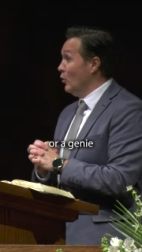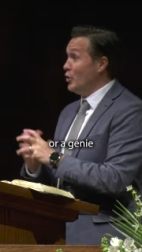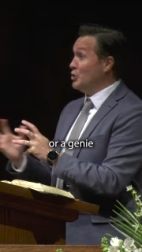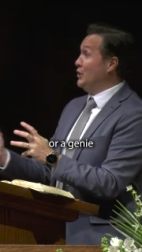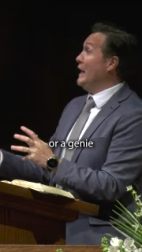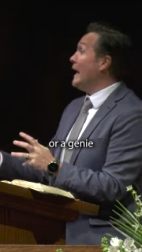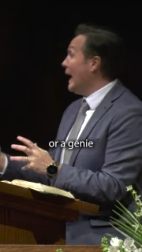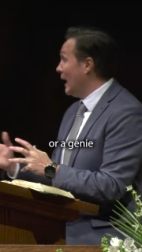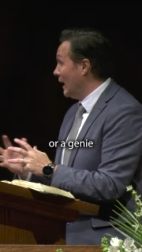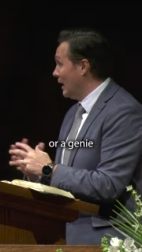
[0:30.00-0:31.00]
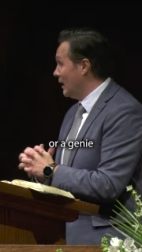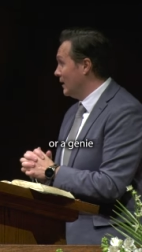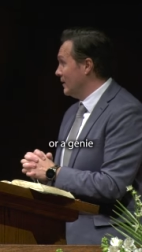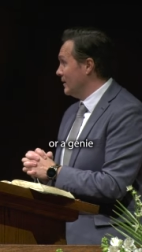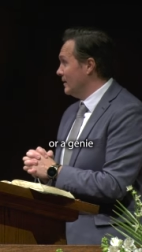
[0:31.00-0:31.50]
or a genie
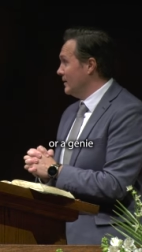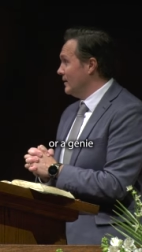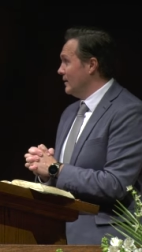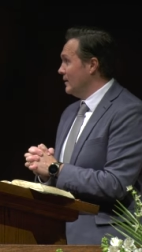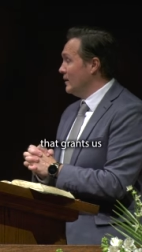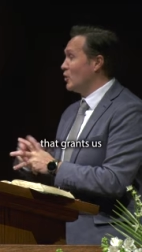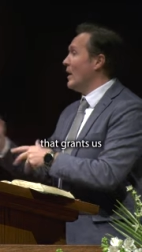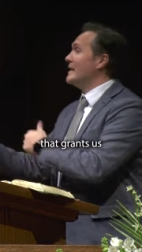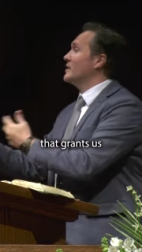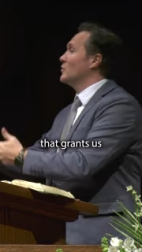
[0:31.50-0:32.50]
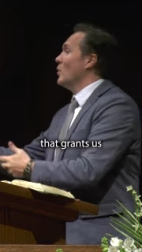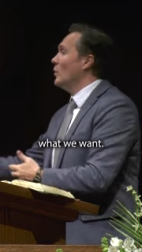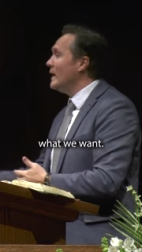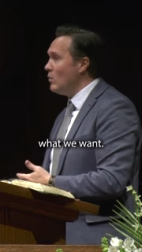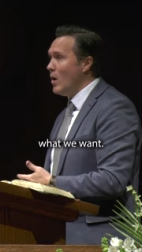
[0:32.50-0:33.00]
that grants us
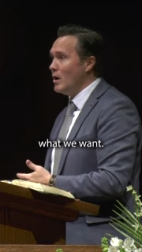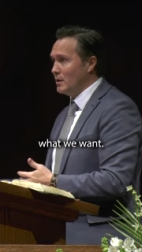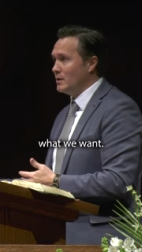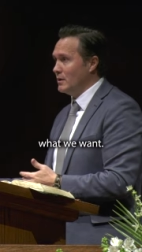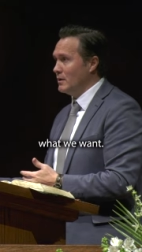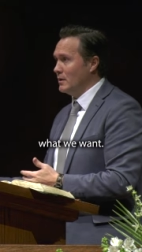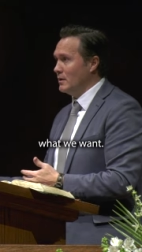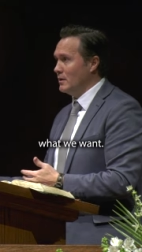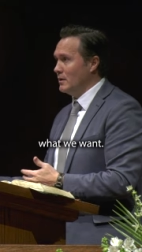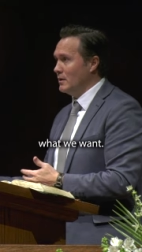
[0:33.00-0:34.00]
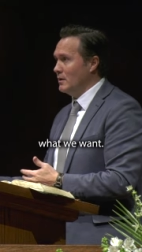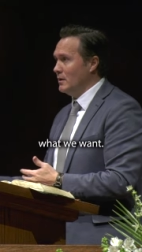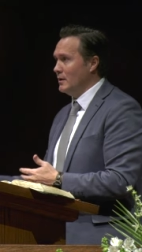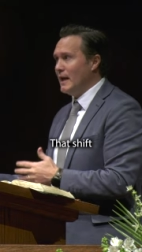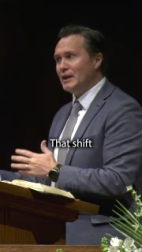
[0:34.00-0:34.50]
what we want.
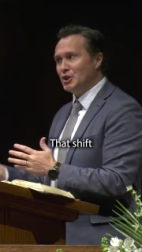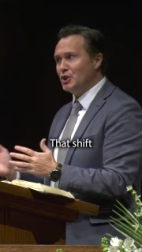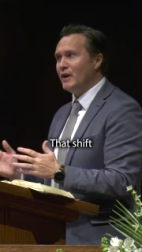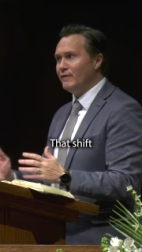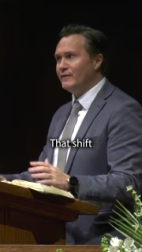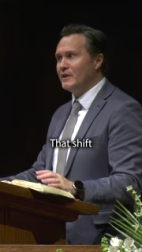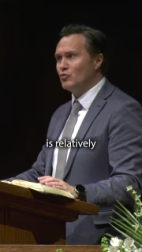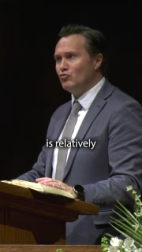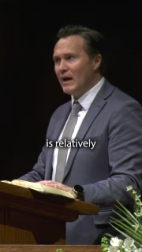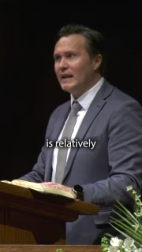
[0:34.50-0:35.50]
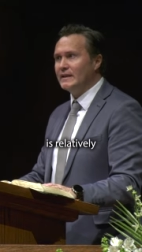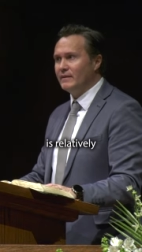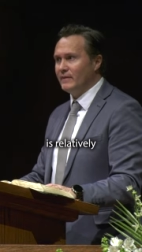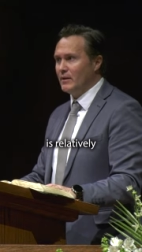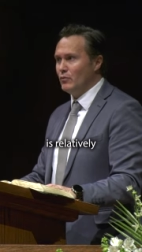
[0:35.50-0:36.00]
That shift is
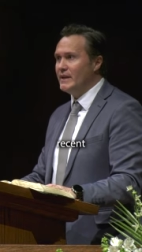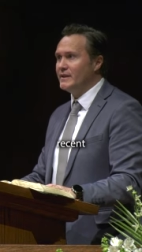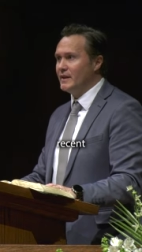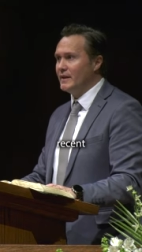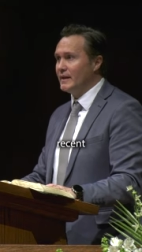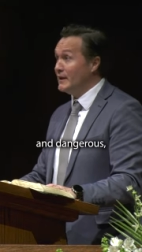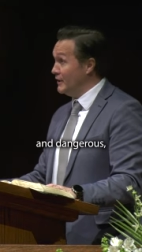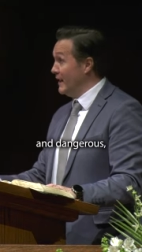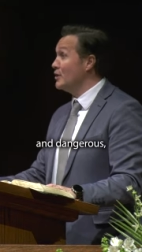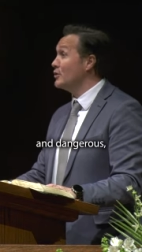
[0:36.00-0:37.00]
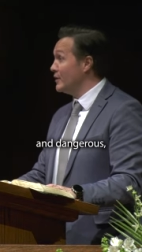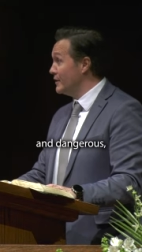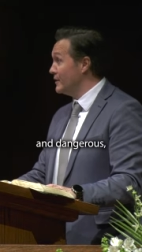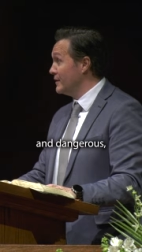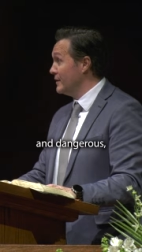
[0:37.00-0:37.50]
relatively recent and
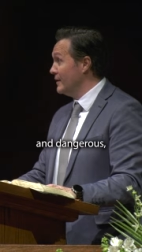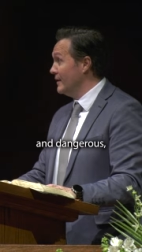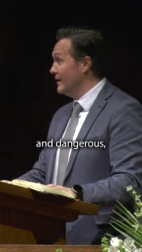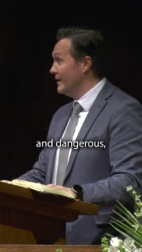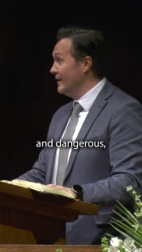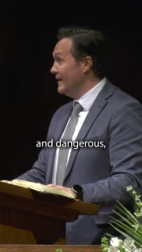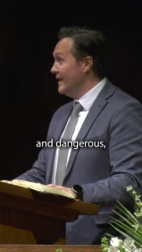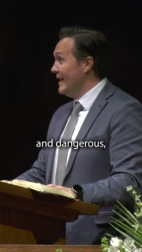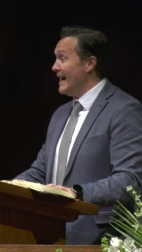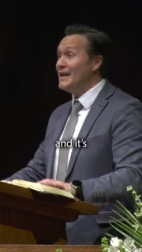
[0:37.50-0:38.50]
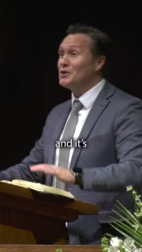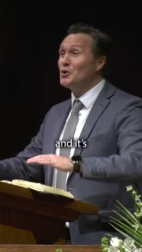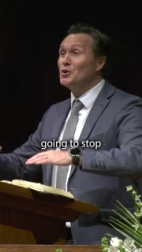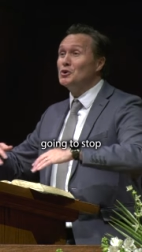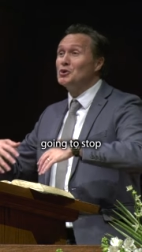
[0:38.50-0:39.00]
dangerous. And it's
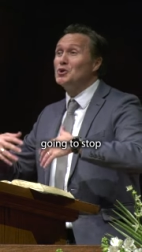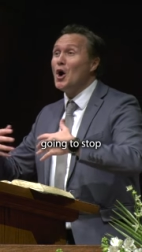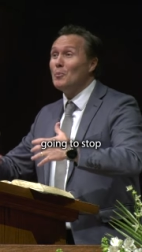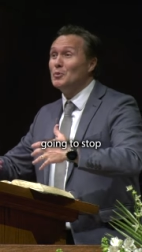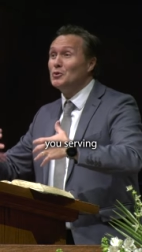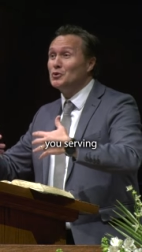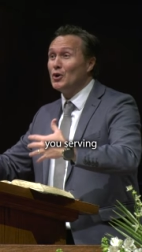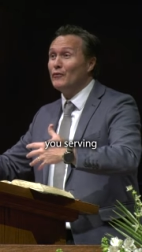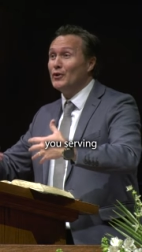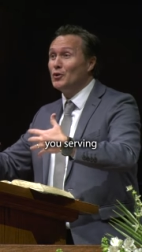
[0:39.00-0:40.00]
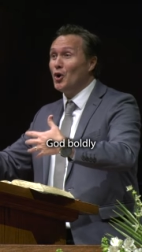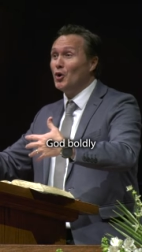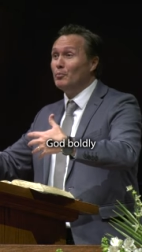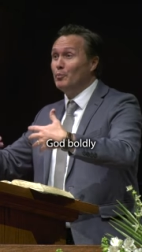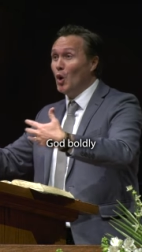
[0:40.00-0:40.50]
going to stop you serving
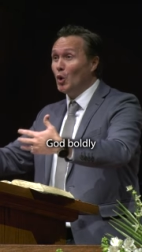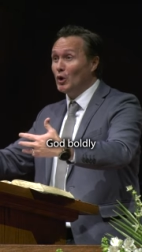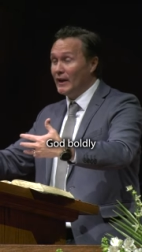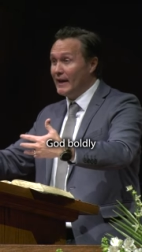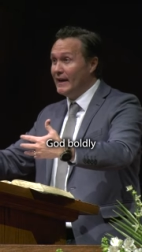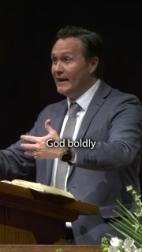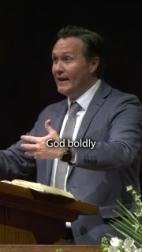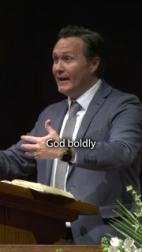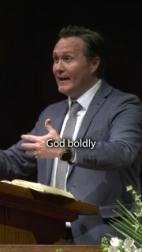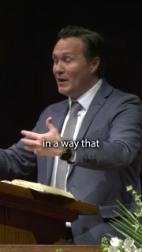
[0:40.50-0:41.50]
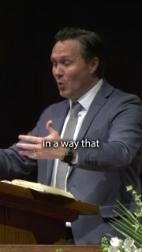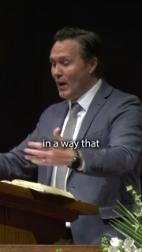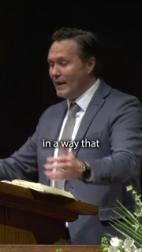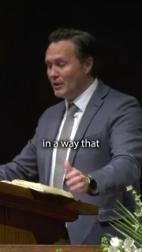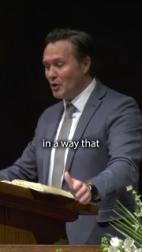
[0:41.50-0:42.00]
God boldly in a
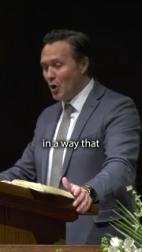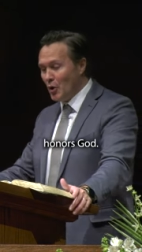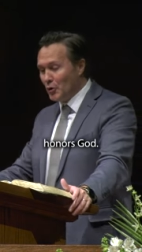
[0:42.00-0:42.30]
way that